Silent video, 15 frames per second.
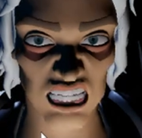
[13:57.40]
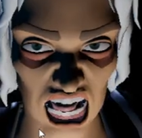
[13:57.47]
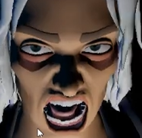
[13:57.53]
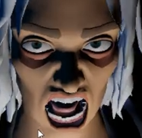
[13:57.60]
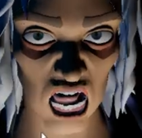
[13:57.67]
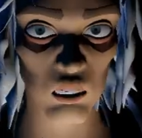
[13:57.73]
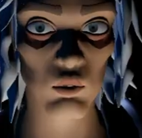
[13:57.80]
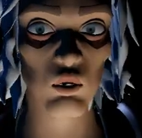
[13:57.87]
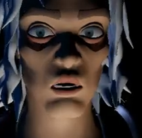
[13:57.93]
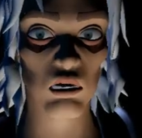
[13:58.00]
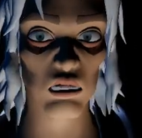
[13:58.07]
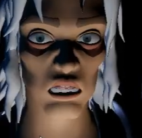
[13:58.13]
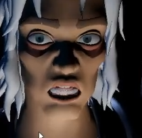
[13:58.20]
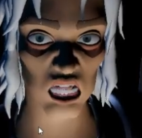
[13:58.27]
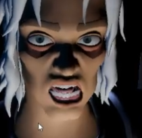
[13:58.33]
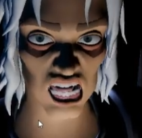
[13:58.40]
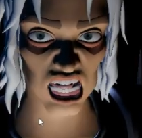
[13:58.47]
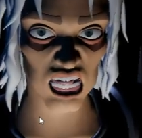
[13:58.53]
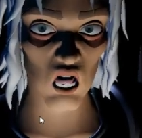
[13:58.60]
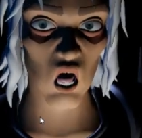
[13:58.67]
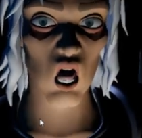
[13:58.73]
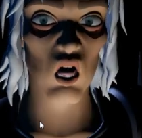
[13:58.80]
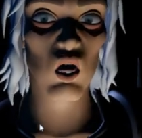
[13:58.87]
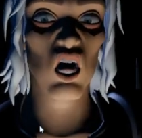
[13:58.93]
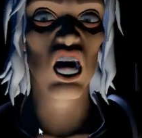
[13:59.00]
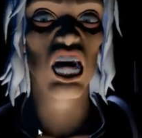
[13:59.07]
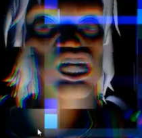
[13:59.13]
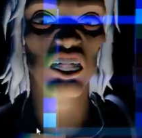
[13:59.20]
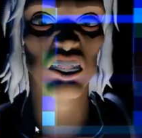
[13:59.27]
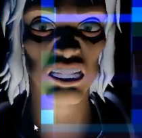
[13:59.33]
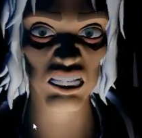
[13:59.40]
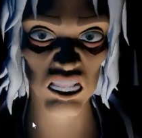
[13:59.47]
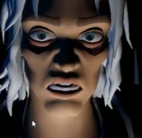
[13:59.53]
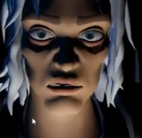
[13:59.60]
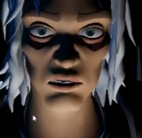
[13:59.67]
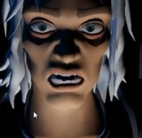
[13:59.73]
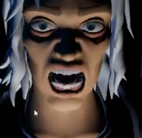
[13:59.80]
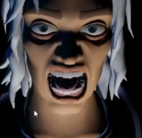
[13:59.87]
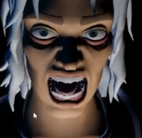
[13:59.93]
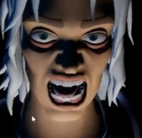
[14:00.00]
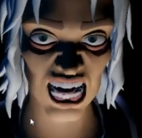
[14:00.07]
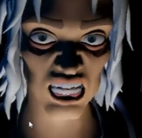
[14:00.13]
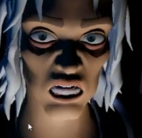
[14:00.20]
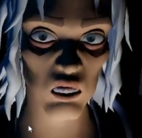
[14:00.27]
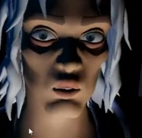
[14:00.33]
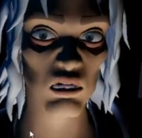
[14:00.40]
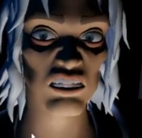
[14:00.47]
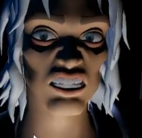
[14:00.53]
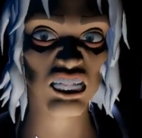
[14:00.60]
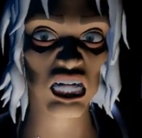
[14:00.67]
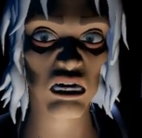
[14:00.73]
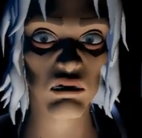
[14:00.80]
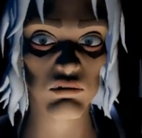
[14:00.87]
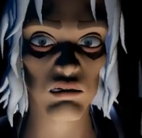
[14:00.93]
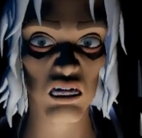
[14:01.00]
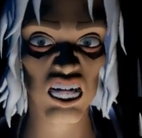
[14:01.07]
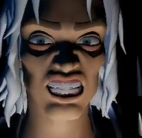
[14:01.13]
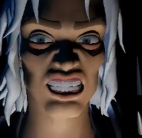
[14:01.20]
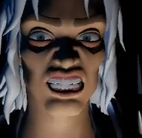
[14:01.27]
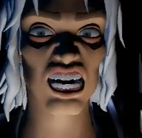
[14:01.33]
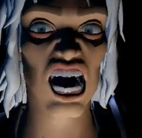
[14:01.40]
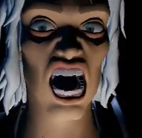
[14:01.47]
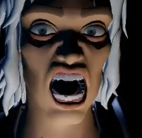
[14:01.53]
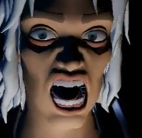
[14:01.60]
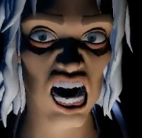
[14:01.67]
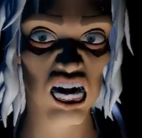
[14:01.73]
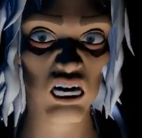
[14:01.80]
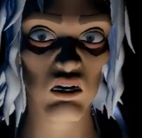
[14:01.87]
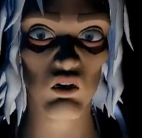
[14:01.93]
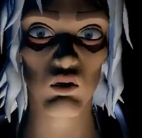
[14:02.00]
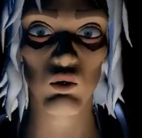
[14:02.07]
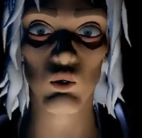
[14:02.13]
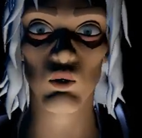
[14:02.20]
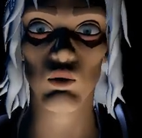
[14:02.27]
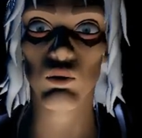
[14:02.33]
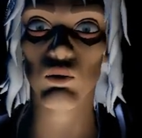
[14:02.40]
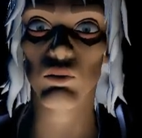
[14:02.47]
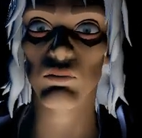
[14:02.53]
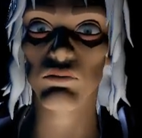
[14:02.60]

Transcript: Darren, you awake to find yourself in a dark room.